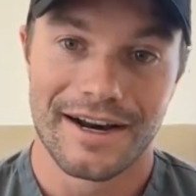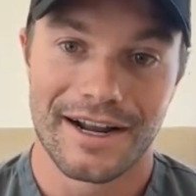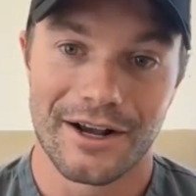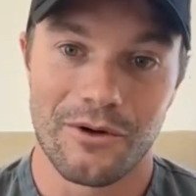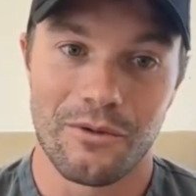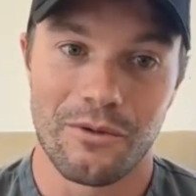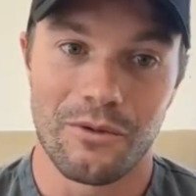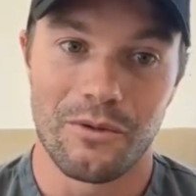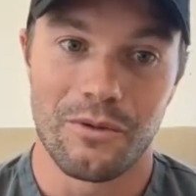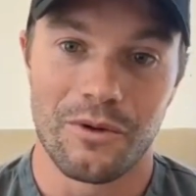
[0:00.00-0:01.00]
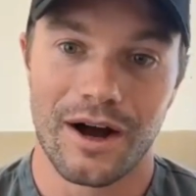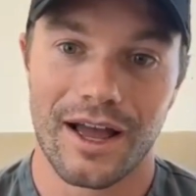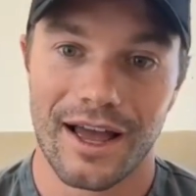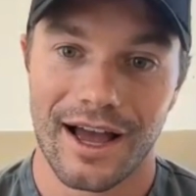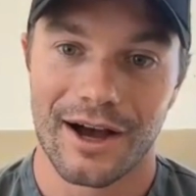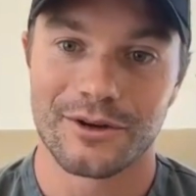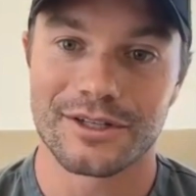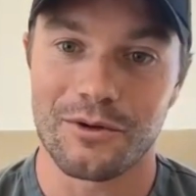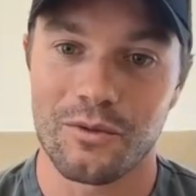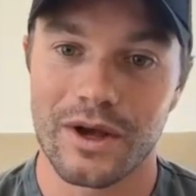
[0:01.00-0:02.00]
And I go, what? I
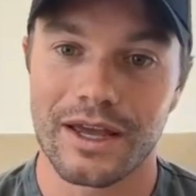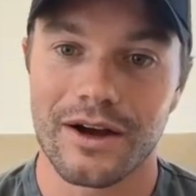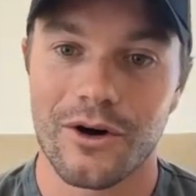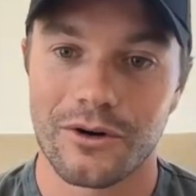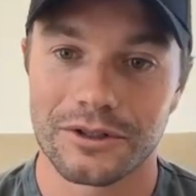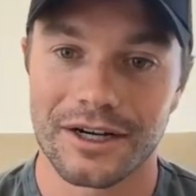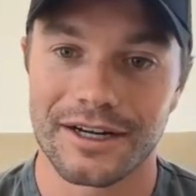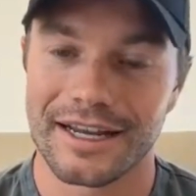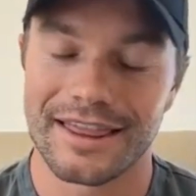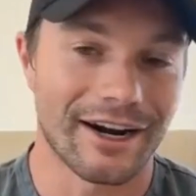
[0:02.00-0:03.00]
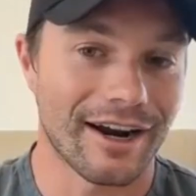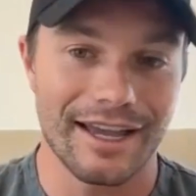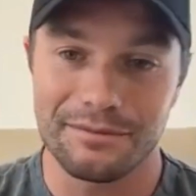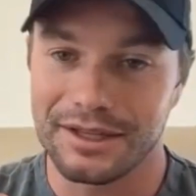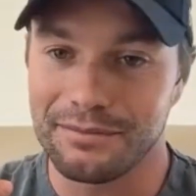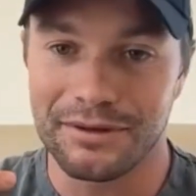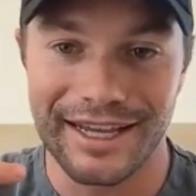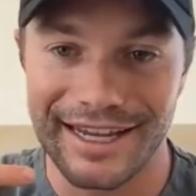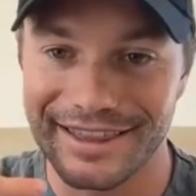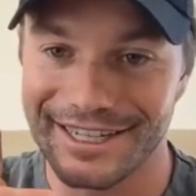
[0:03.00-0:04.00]
was like, wait, hold on. And there I am on the
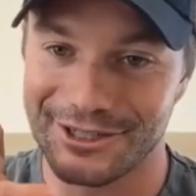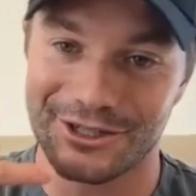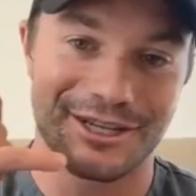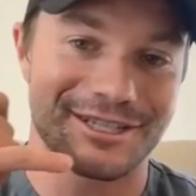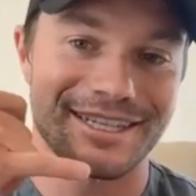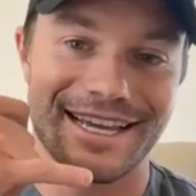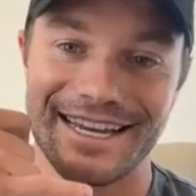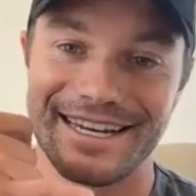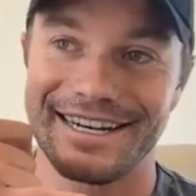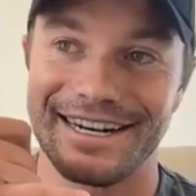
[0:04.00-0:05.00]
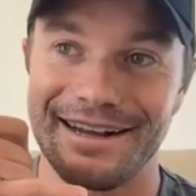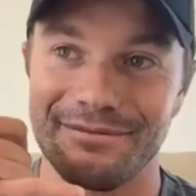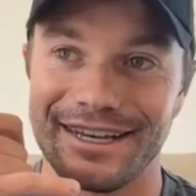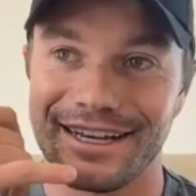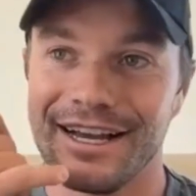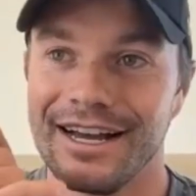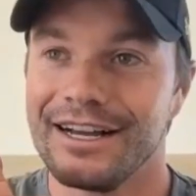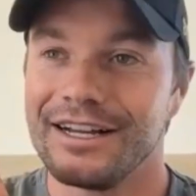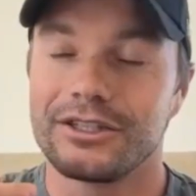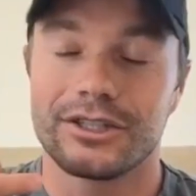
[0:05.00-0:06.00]
plane, like just landed. And I'm like,
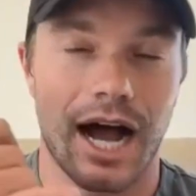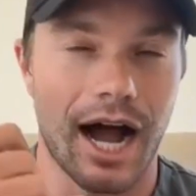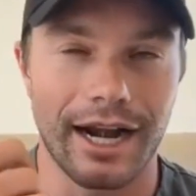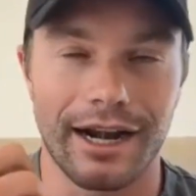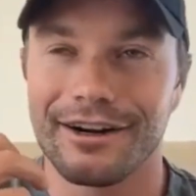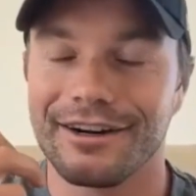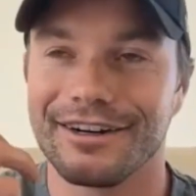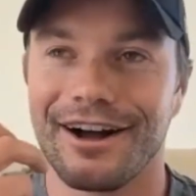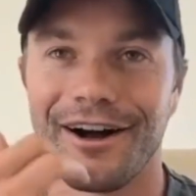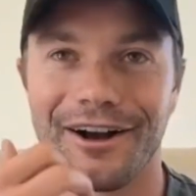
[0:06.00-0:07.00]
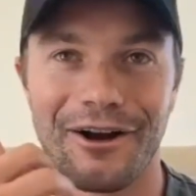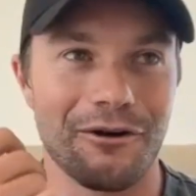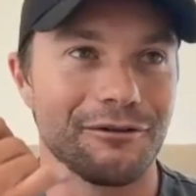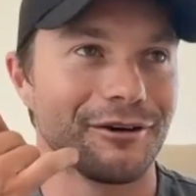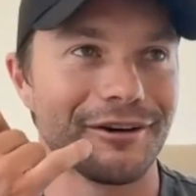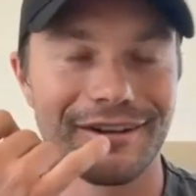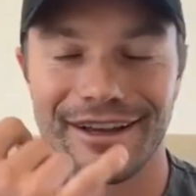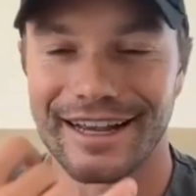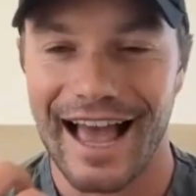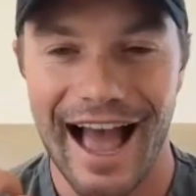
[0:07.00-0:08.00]
tired, hungover,
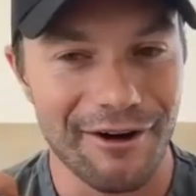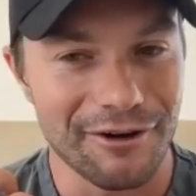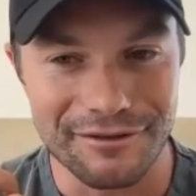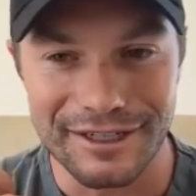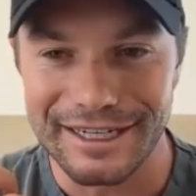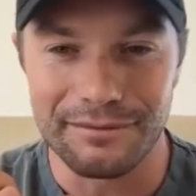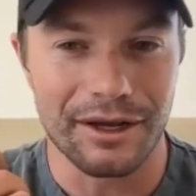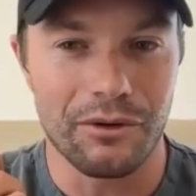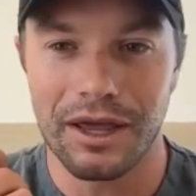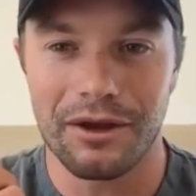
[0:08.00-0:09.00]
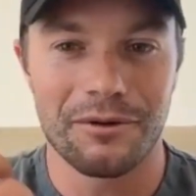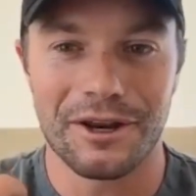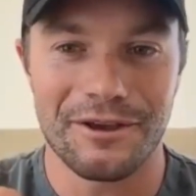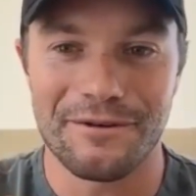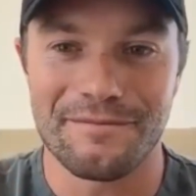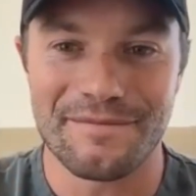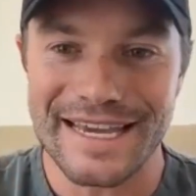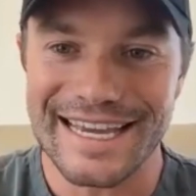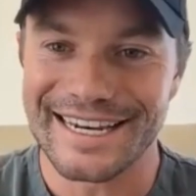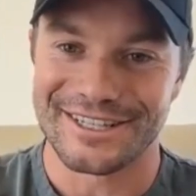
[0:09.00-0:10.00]
like out of it. I'm like, wait, what do you
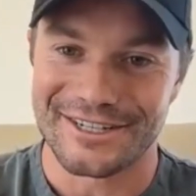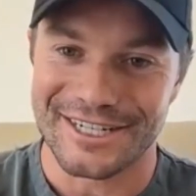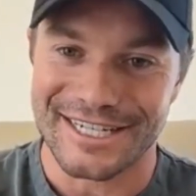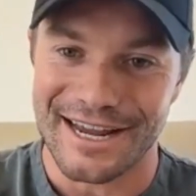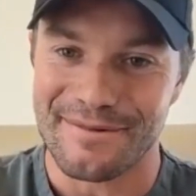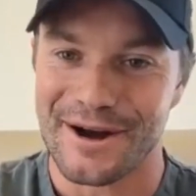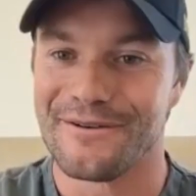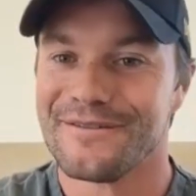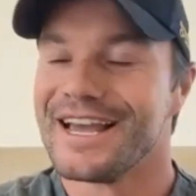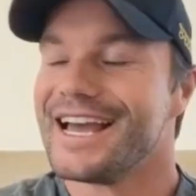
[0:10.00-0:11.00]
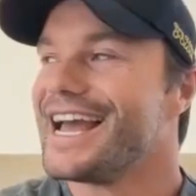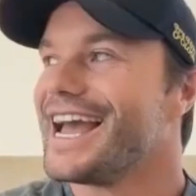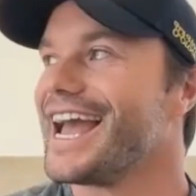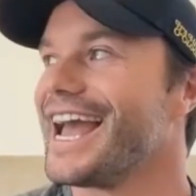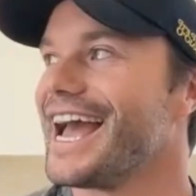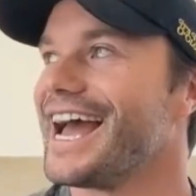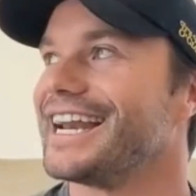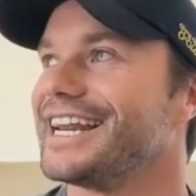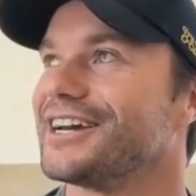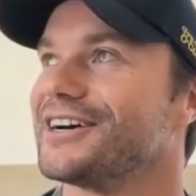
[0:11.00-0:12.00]
mean there's a typo?
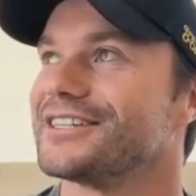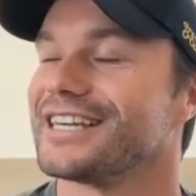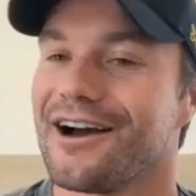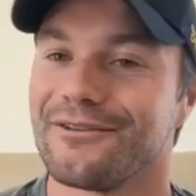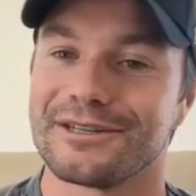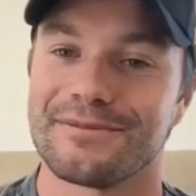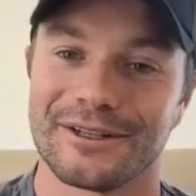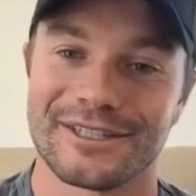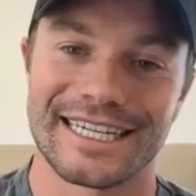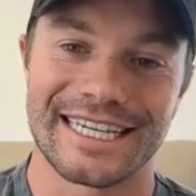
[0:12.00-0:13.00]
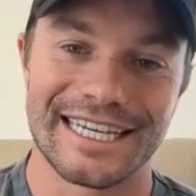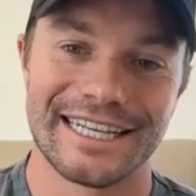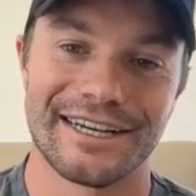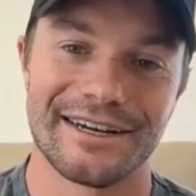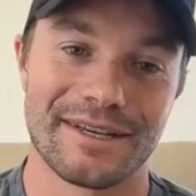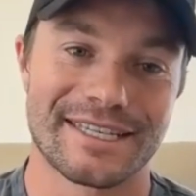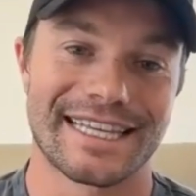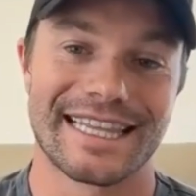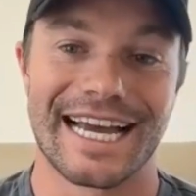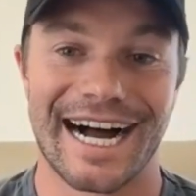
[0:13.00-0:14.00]
And he goes, yeah, we spelled tequila
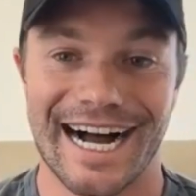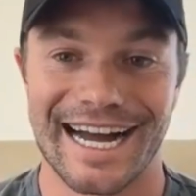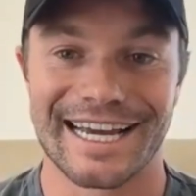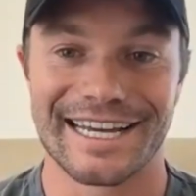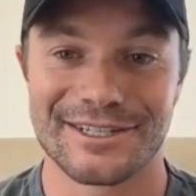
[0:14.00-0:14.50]
missing the I.